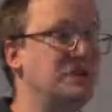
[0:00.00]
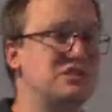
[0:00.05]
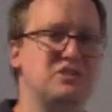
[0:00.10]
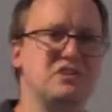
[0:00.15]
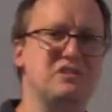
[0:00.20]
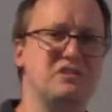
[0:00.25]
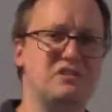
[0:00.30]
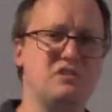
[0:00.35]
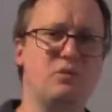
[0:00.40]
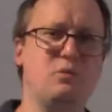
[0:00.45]

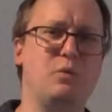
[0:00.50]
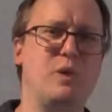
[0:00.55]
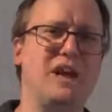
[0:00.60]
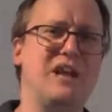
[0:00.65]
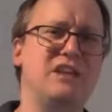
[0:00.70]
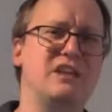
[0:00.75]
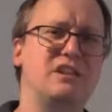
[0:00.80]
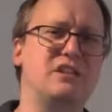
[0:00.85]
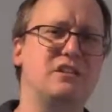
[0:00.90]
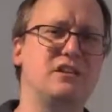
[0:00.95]
just the way
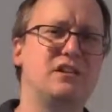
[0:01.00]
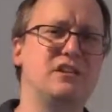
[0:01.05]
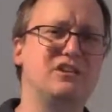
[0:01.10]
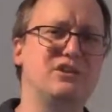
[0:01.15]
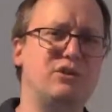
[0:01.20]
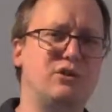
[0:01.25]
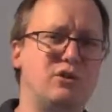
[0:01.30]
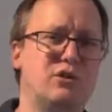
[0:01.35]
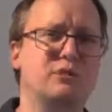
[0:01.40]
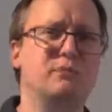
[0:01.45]
that
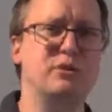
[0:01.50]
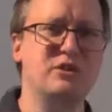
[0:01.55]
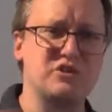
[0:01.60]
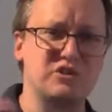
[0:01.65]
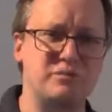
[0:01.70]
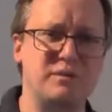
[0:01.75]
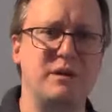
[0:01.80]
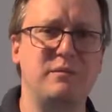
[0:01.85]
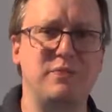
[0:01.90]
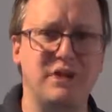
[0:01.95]
the
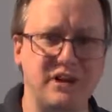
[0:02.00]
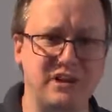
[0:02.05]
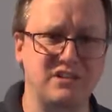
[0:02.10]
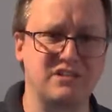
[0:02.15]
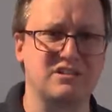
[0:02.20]
hormones my body